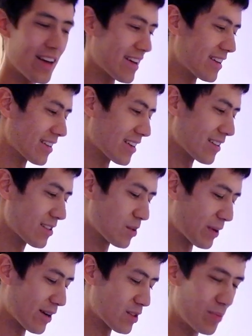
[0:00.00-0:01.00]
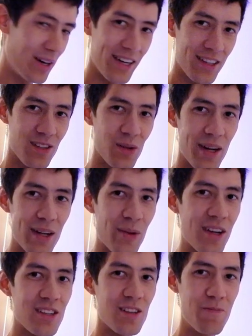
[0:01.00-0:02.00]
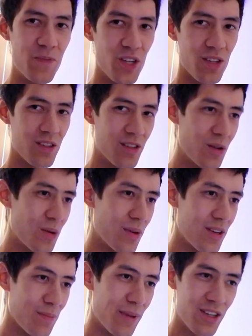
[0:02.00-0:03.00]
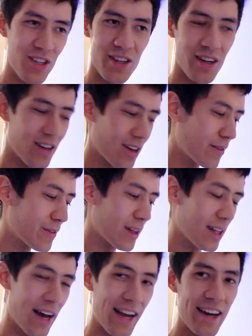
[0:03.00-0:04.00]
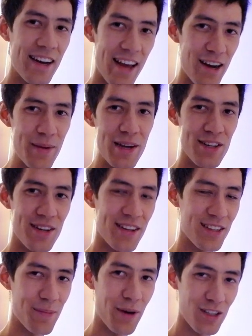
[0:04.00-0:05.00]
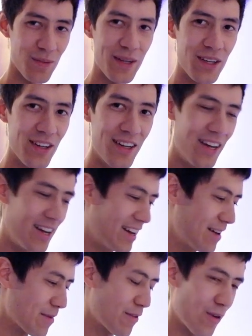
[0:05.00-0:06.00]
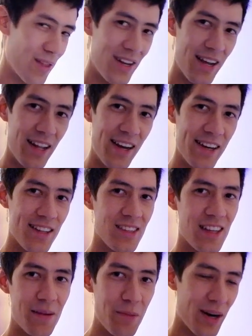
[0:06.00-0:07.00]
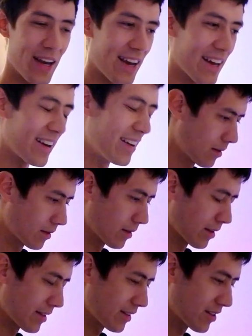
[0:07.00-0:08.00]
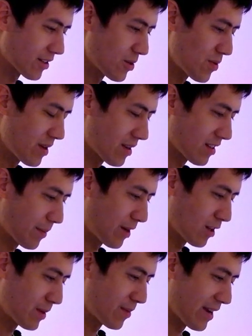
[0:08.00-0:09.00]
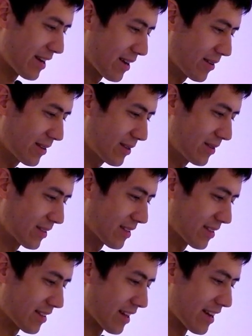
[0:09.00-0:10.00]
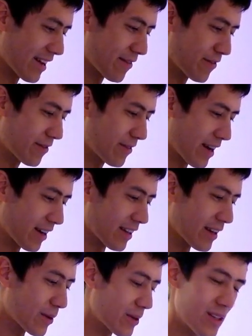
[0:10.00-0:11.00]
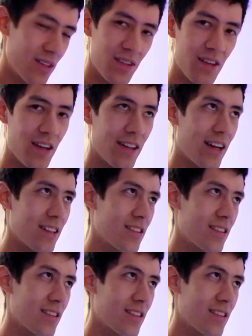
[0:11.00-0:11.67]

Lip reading: And this is what I was planning to do anyways. Just do as much of the line animation as I possibly could before the deadline and summon what I had. I think there are two things that bother me right now though that I've finally noticed, and